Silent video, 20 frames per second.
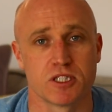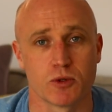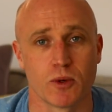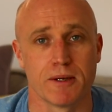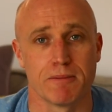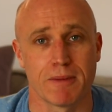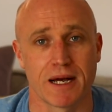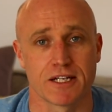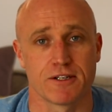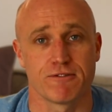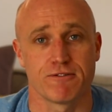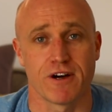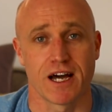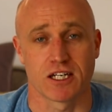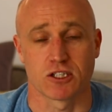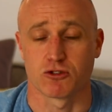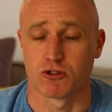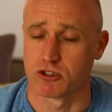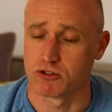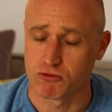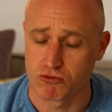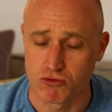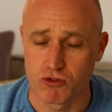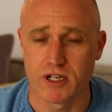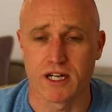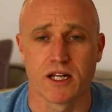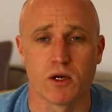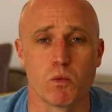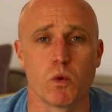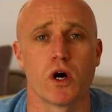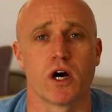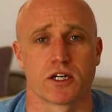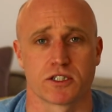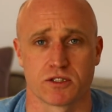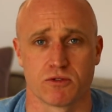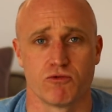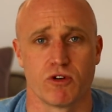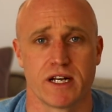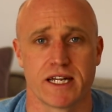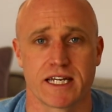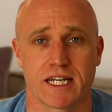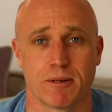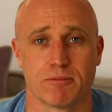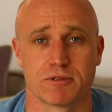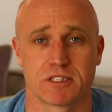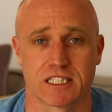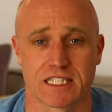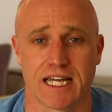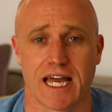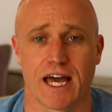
between manufacturers really works and really comes